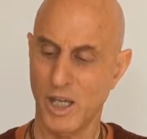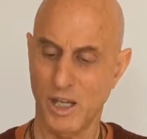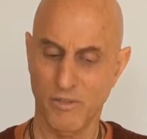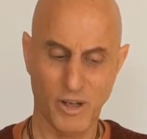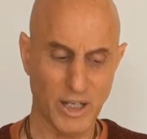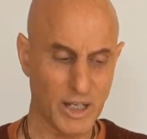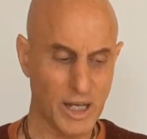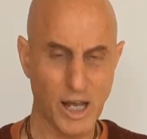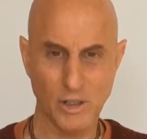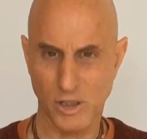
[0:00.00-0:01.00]
If I get
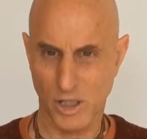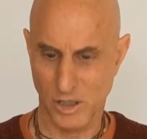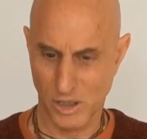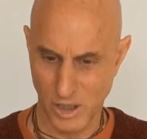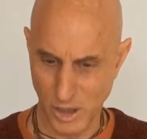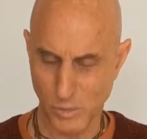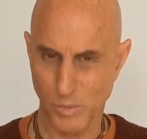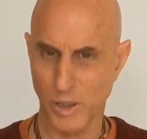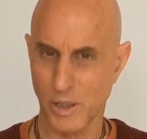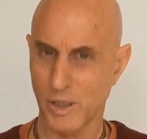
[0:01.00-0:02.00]
a house that's this
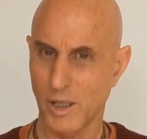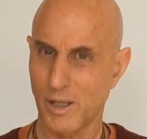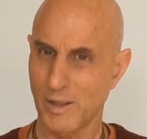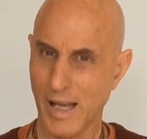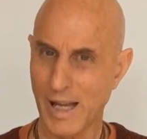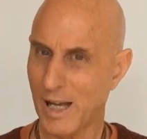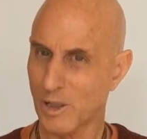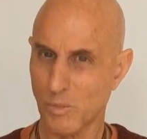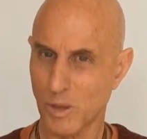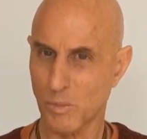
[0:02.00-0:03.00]
big, that
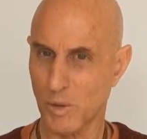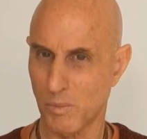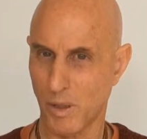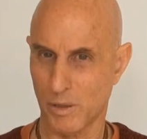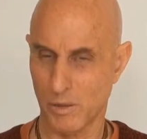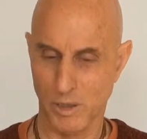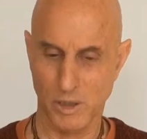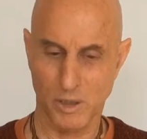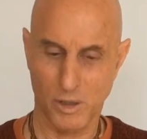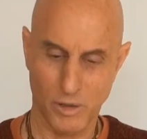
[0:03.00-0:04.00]
house must be better, and
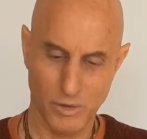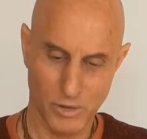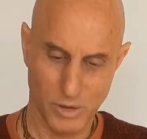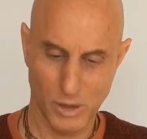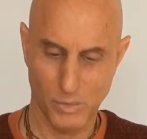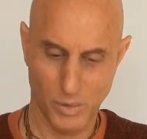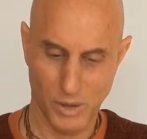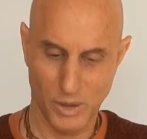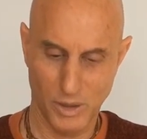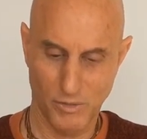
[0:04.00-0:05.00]
this car is this
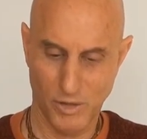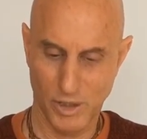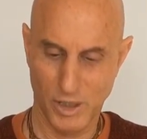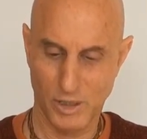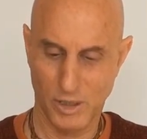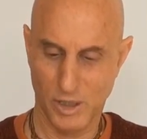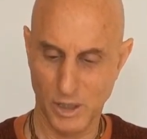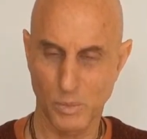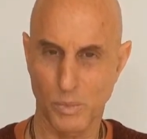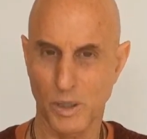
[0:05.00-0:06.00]
big, and if I get
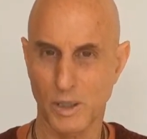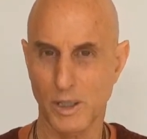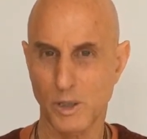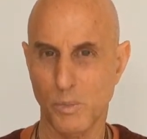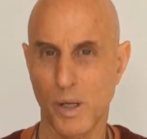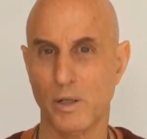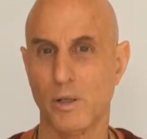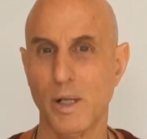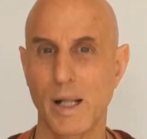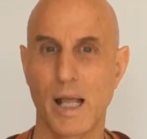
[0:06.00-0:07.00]
this big, it's
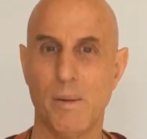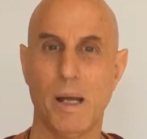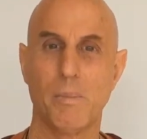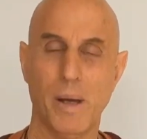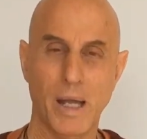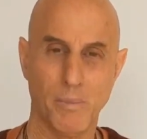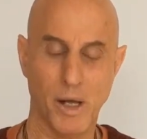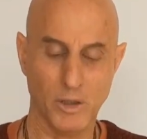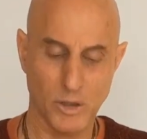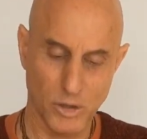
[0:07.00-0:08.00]
better. And my bank
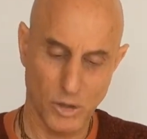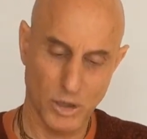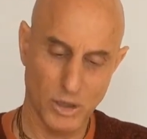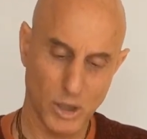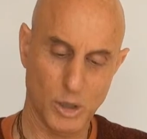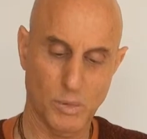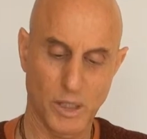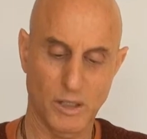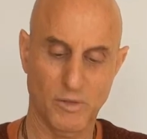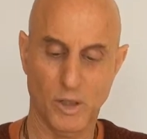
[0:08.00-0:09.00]
balance is only this
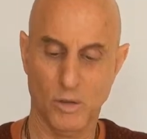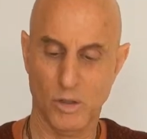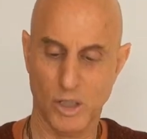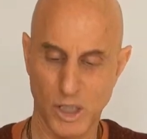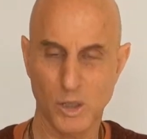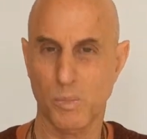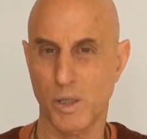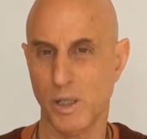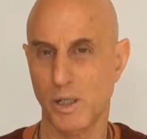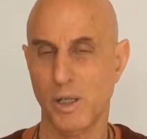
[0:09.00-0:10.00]
big. If it goes this
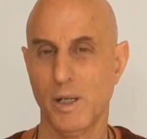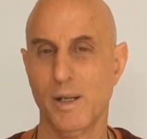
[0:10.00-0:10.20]
big,